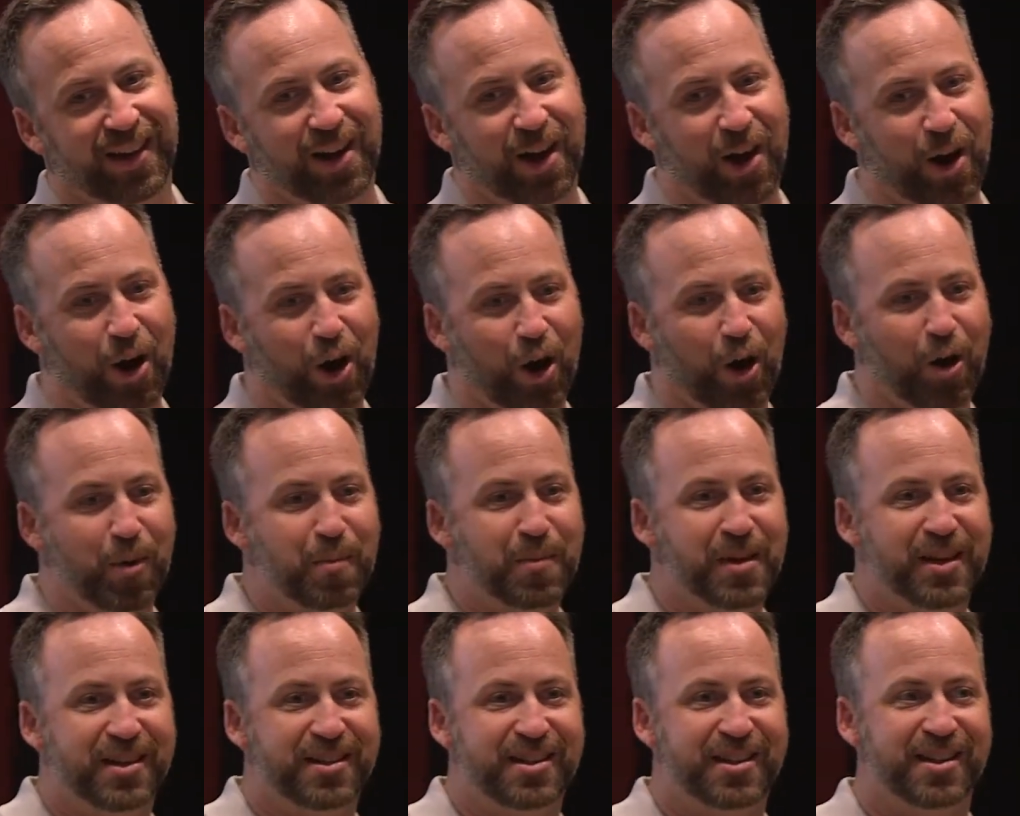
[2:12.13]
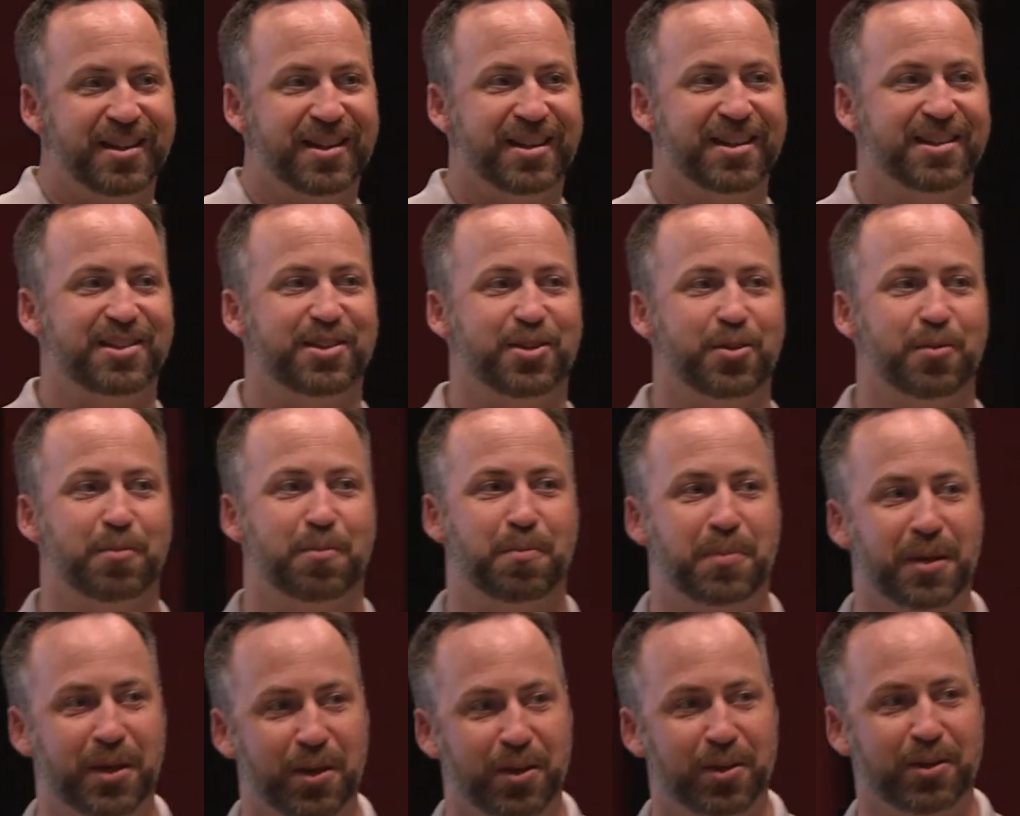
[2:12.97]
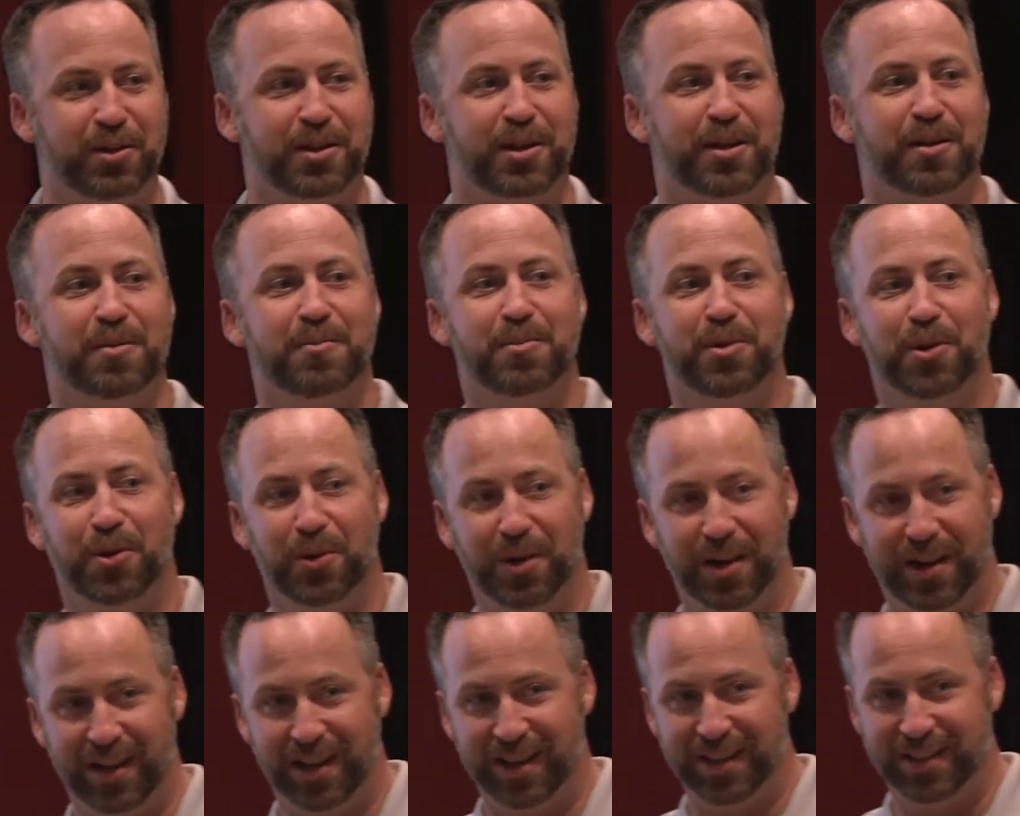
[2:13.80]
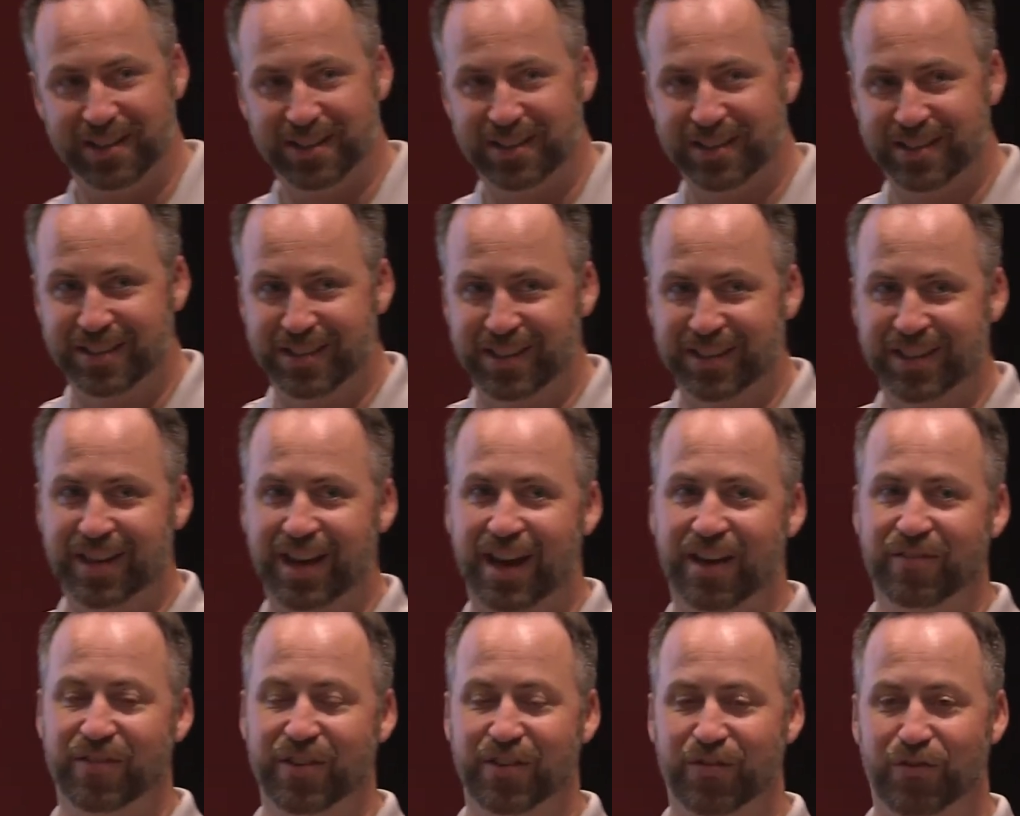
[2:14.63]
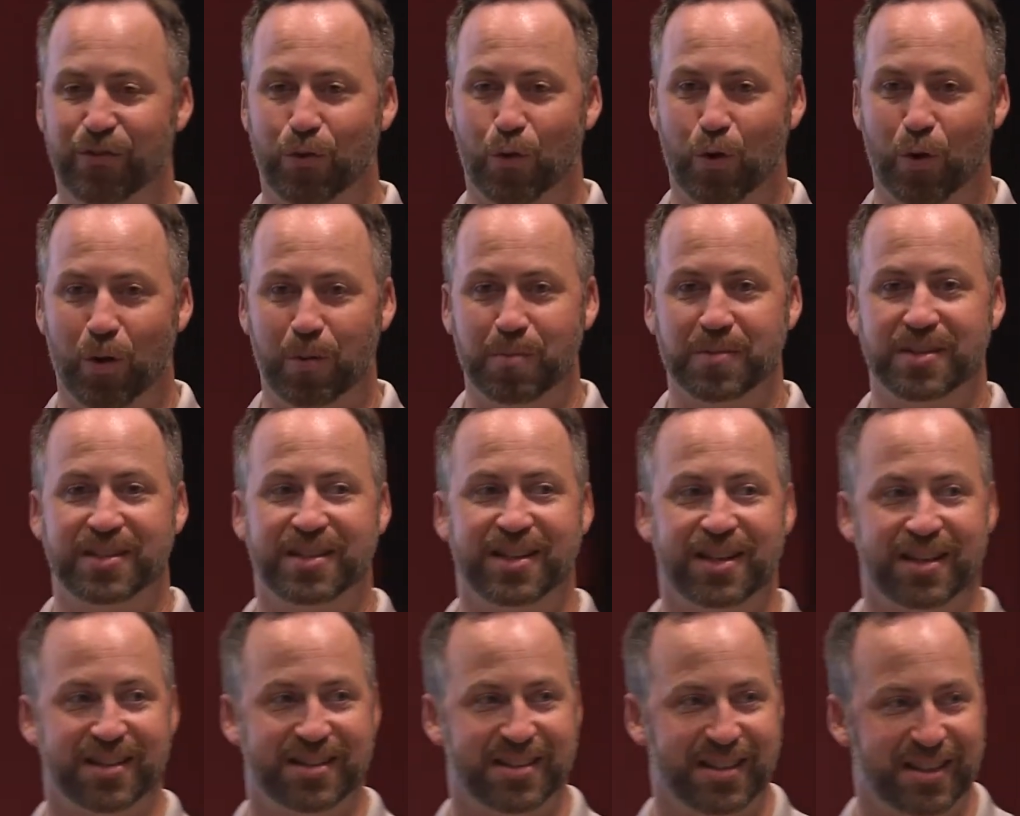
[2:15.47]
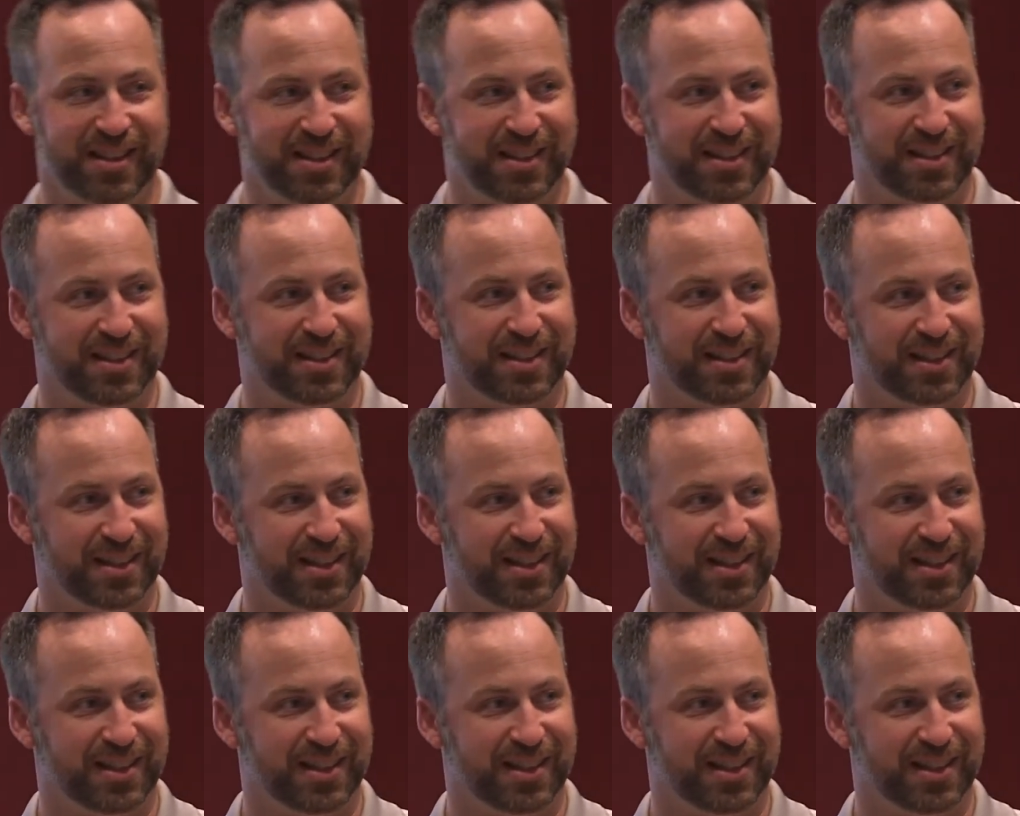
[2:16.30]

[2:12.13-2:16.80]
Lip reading: Our mission is to build communities of informed citizens,